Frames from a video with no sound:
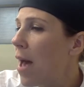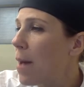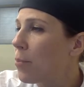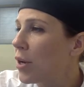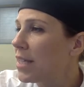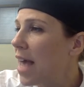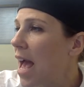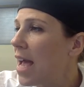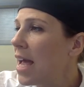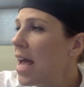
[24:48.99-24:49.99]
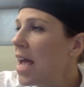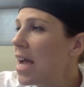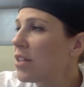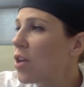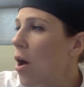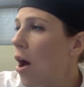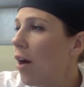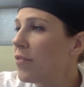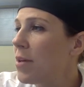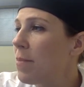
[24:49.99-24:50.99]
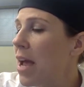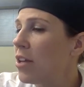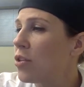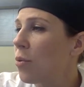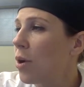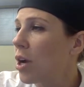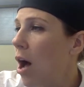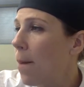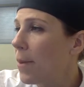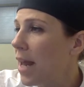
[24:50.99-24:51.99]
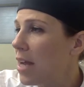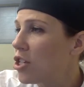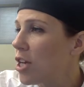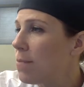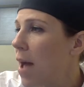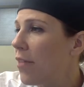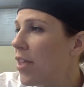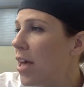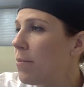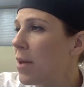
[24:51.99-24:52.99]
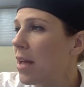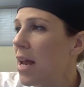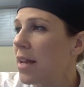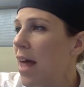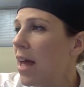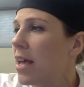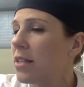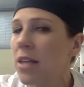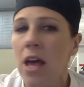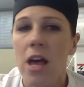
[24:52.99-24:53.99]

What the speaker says: Pâte brisée is often made through a combination method, meaning that it's